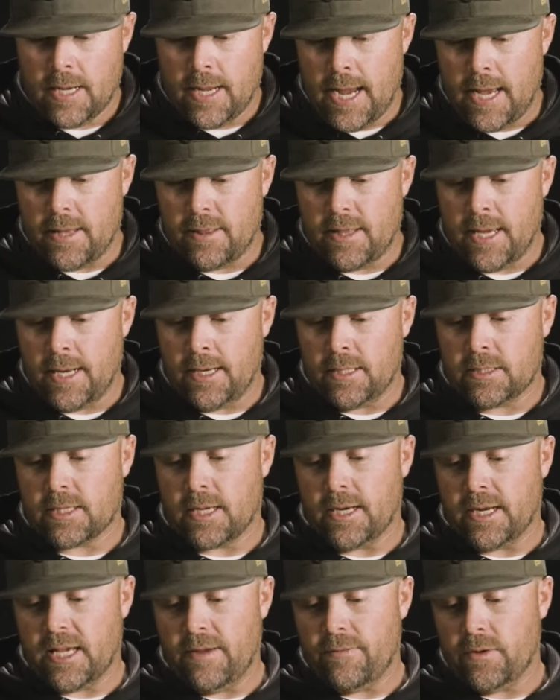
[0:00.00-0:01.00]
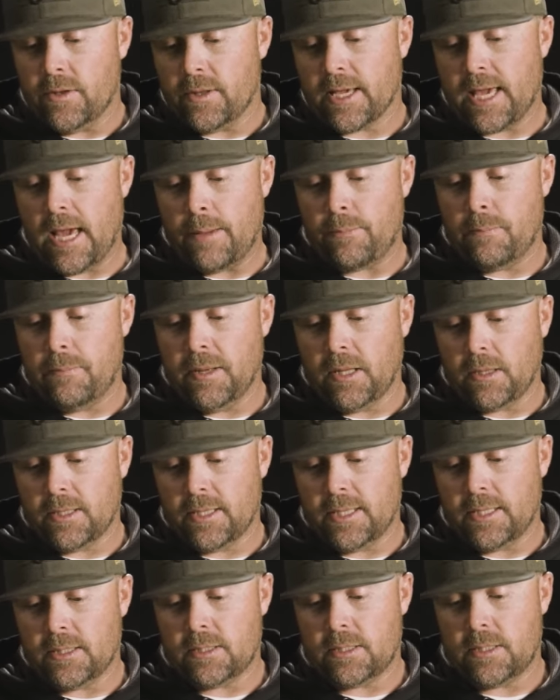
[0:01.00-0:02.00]
And then it's going to give you the
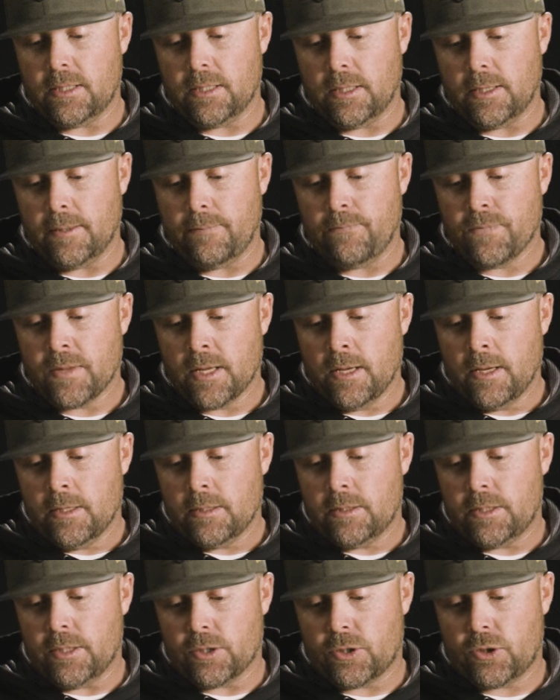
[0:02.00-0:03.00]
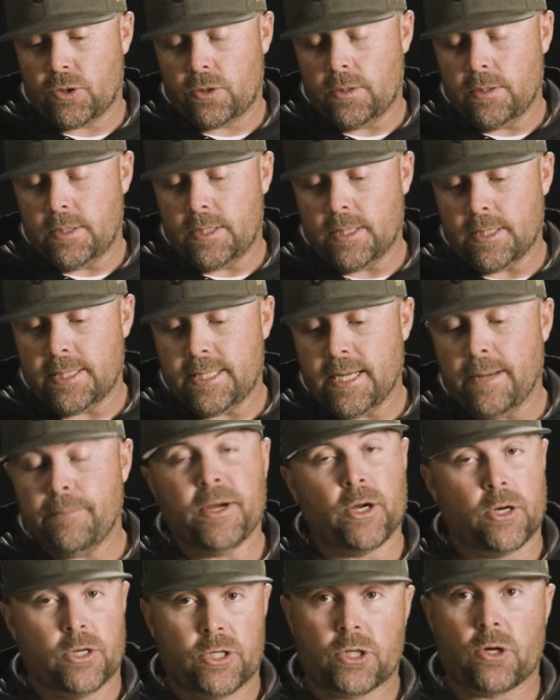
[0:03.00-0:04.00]
capabilities to dim
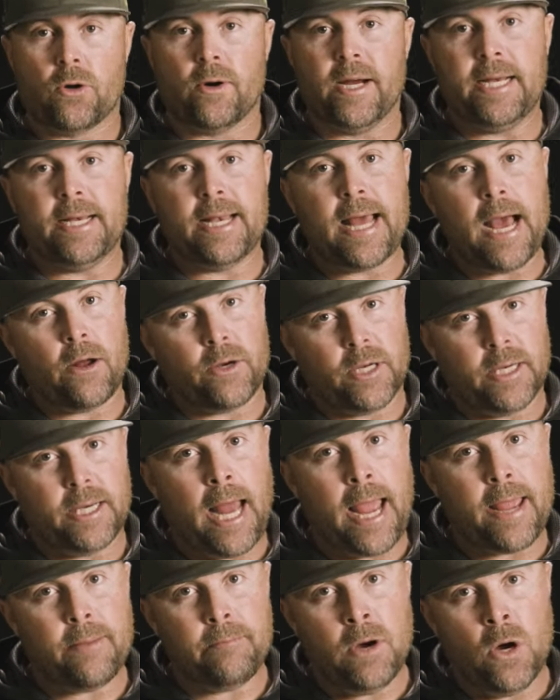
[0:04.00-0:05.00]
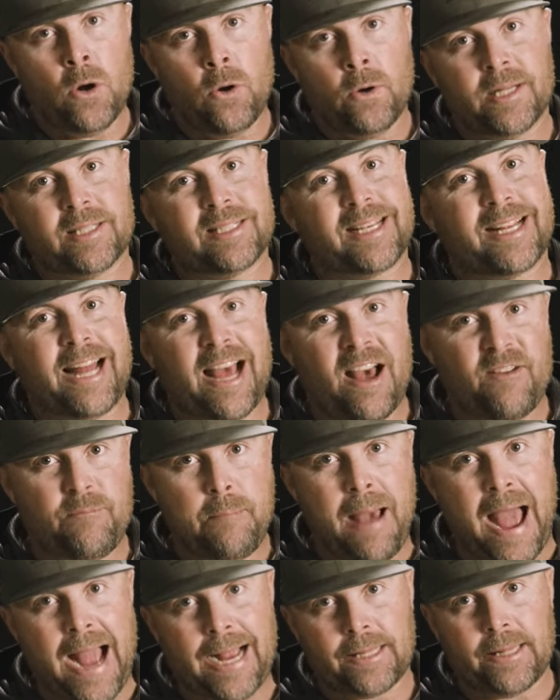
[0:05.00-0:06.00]
your screen down to night mode. It's going to have
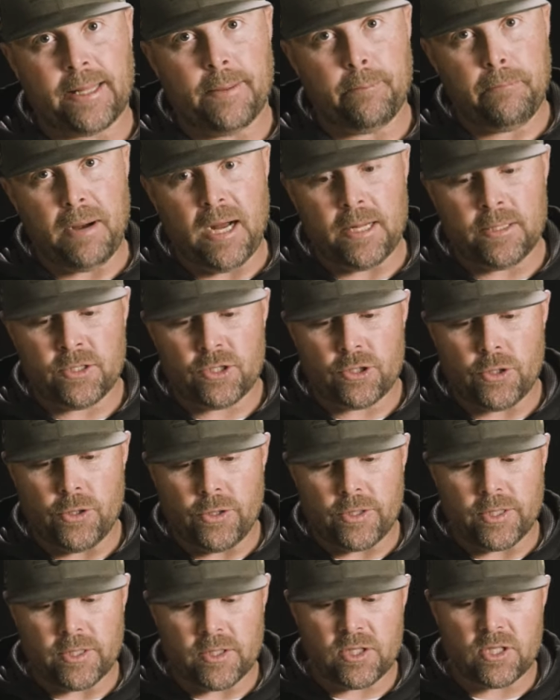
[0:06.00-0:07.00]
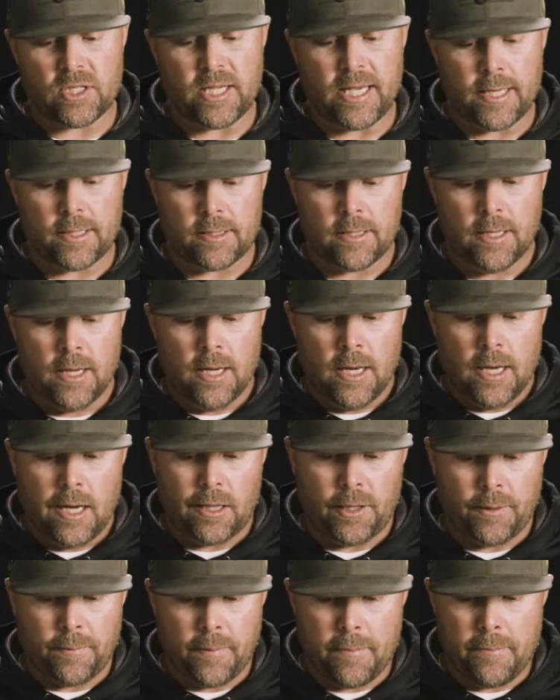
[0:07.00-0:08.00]
backlit buttons so you can see it a
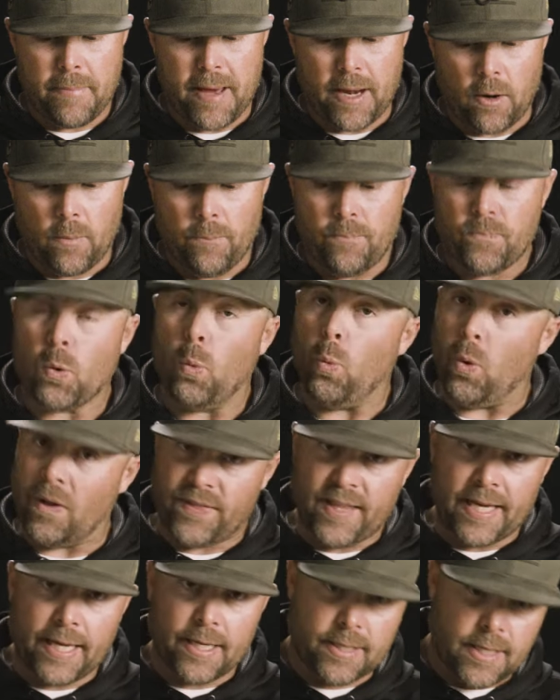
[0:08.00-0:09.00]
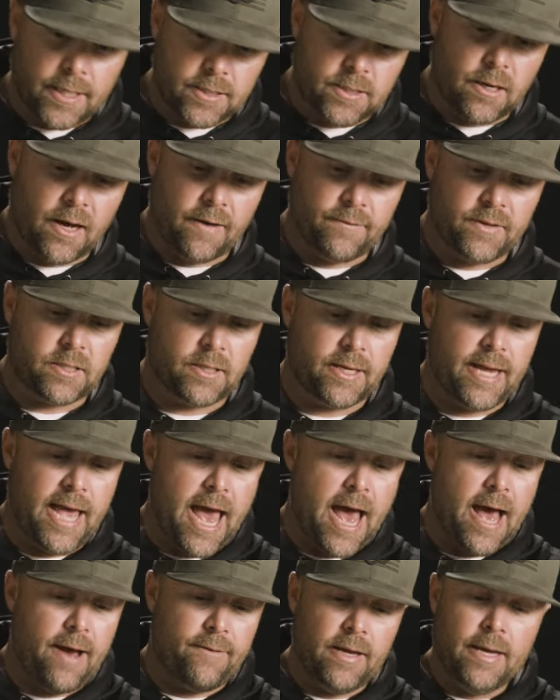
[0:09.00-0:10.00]
little bit better. One thing it doesn't obviously
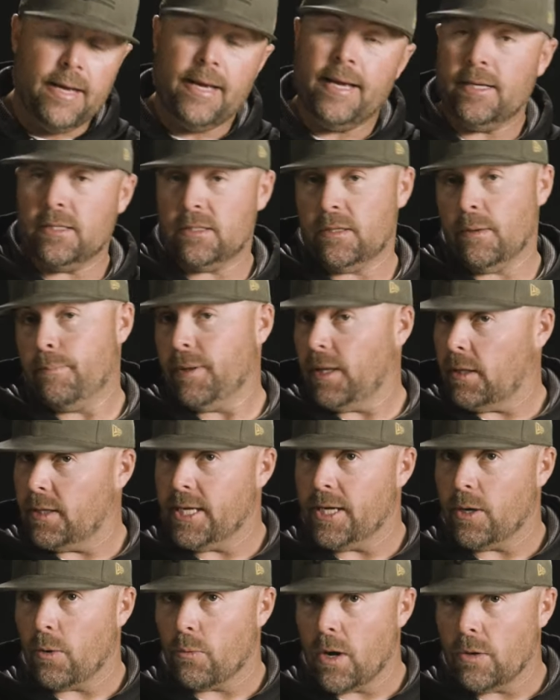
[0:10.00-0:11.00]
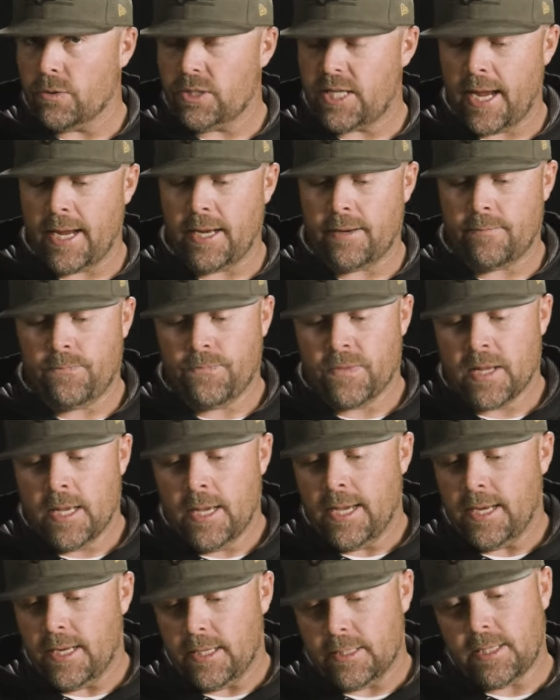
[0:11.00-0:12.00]
have is the ability to rotate,
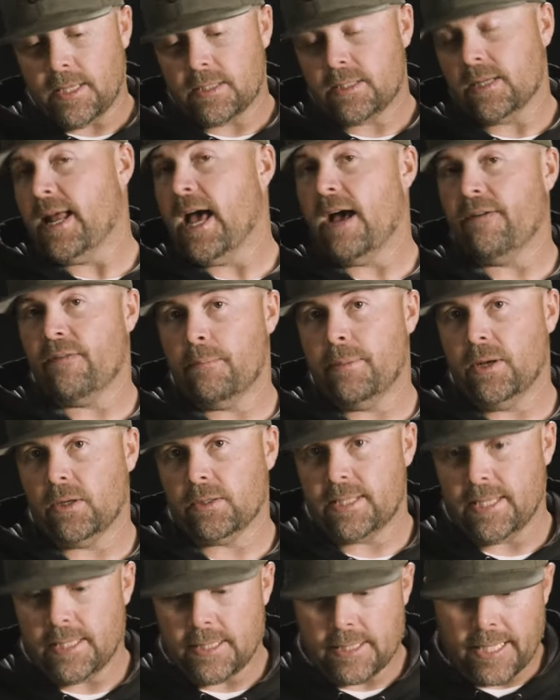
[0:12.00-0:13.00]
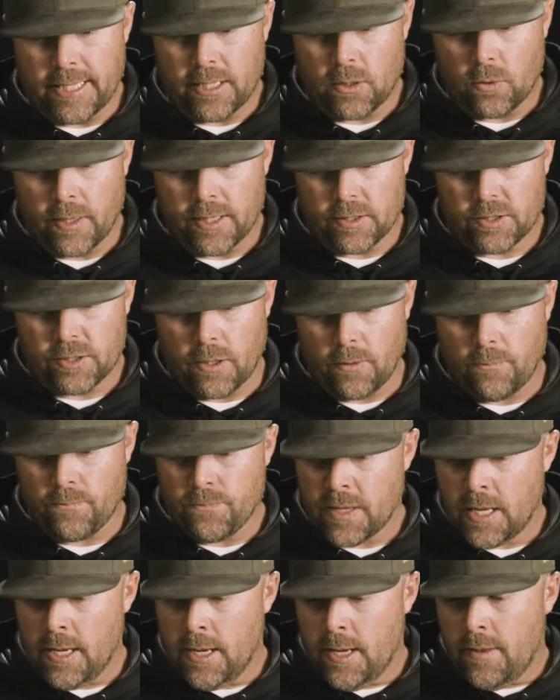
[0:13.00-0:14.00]
and it doesn't have a built-in decoy. So
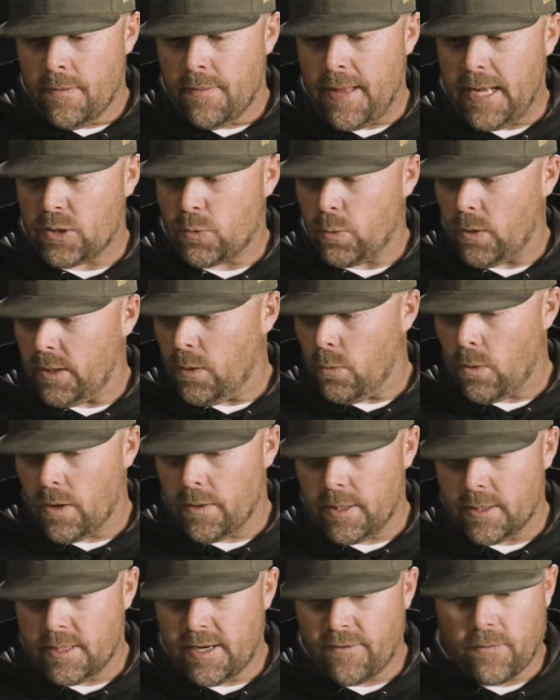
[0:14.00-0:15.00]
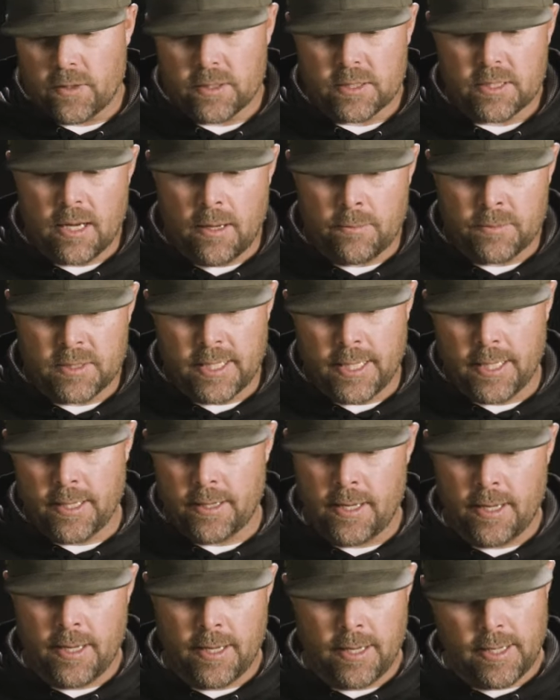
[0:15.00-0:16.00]
that's really where the difference comes in,
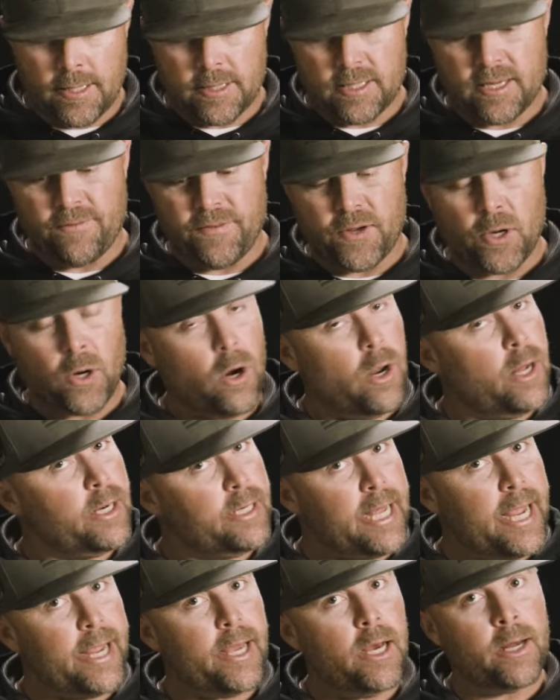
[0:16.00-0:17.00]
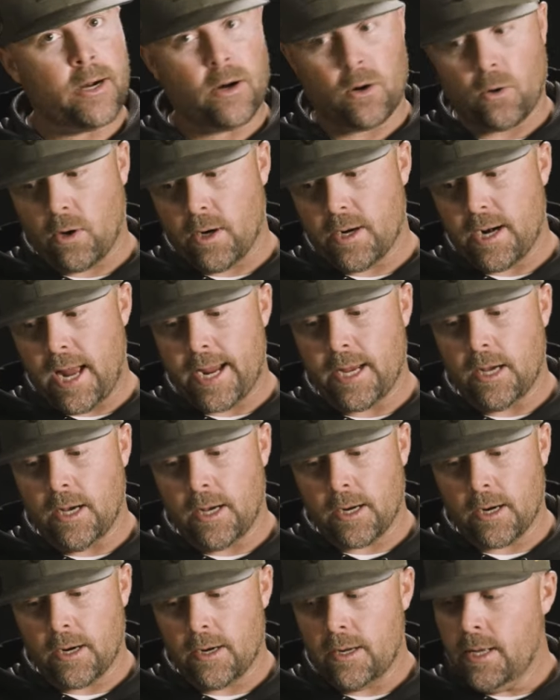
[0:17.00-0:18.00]
is if you're a day hunter or a night
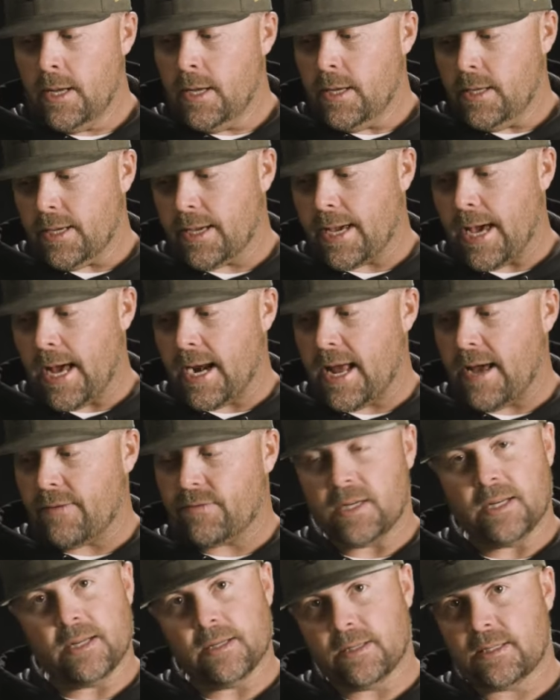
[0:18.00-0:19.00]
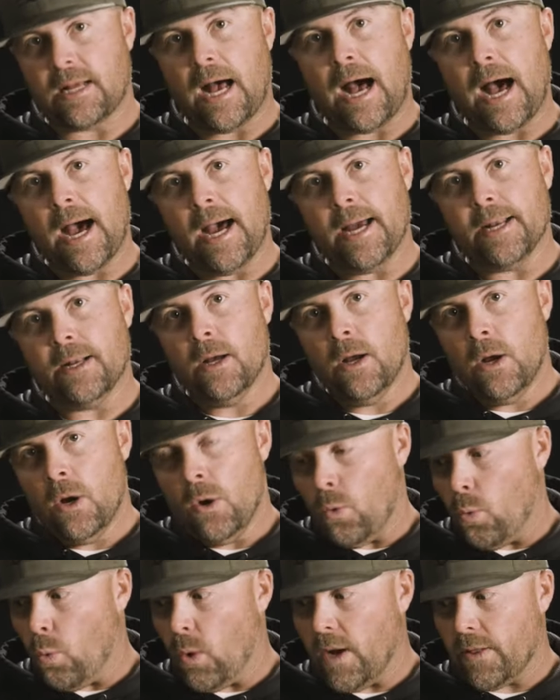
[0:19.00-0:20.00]
hunter, you kind of have to decide
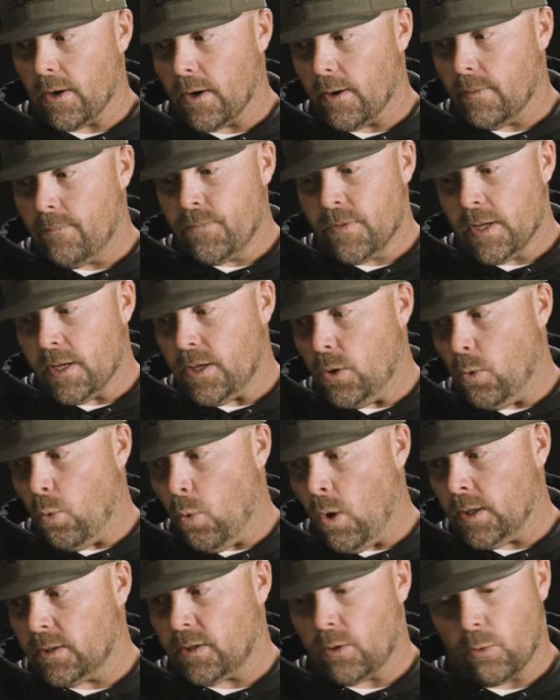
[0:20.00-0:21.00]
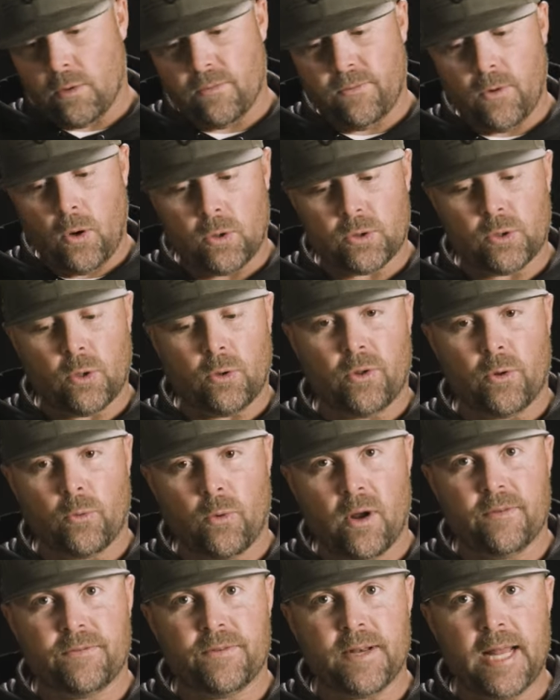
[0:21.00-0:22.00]
whether you want the Revolt or the
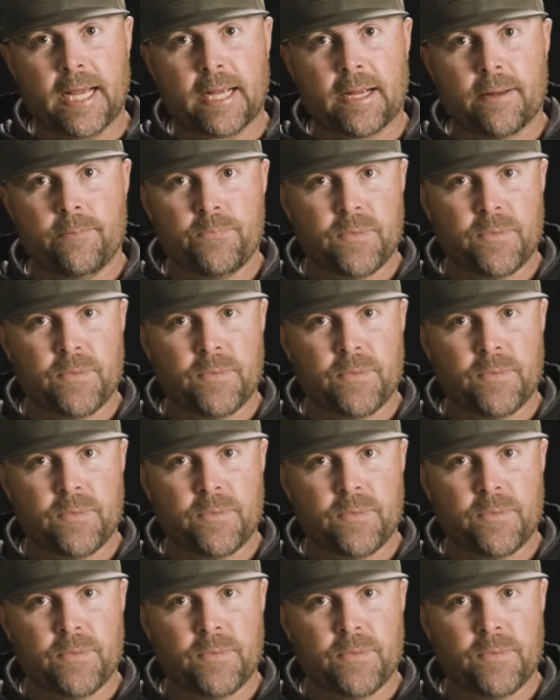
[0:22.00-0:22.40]
Roughneck.